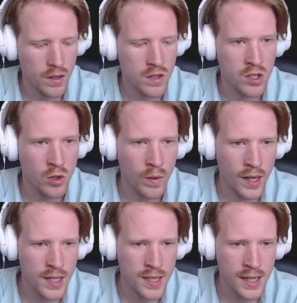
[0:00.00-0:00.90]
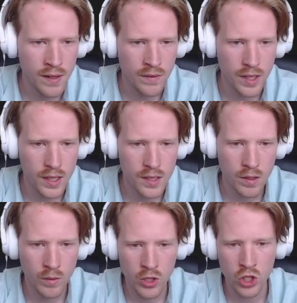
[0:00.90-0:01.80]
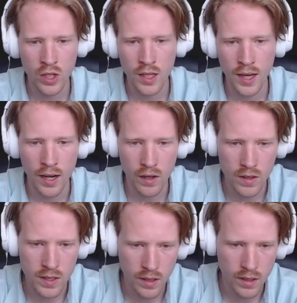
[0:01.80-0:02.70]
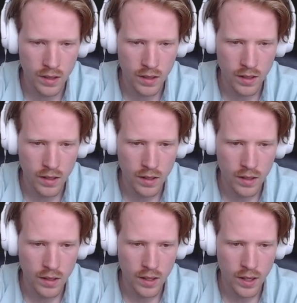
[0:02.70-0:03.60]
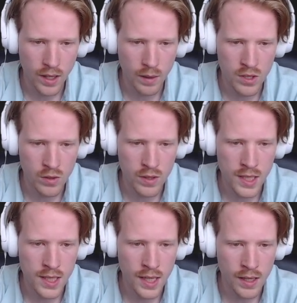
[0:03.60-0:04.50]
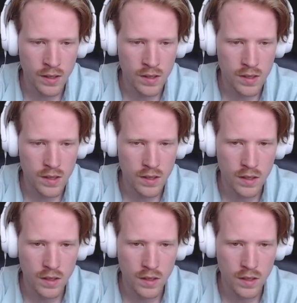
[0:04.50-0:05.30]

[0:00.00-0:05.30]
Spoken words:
So when I save this, we should get errors here. So details,